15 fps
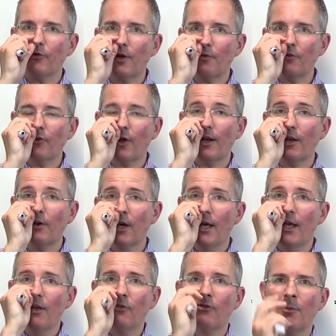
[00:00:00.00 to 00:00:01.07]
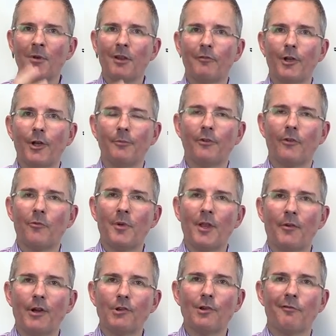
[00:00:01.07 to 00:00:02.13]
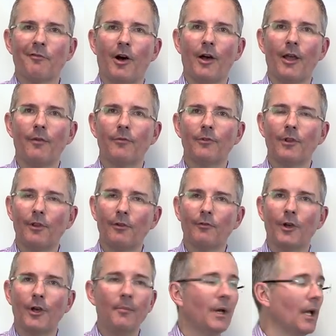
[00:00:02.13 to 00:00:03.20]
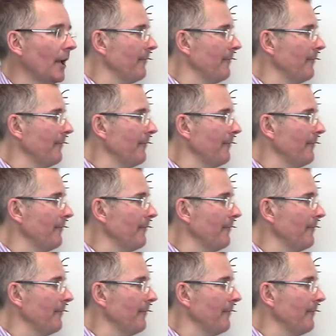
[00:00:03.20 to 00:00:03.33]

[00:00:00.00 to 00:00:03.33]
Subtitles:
So you've decided similar firms have a P/E ratio of 5 to this firm.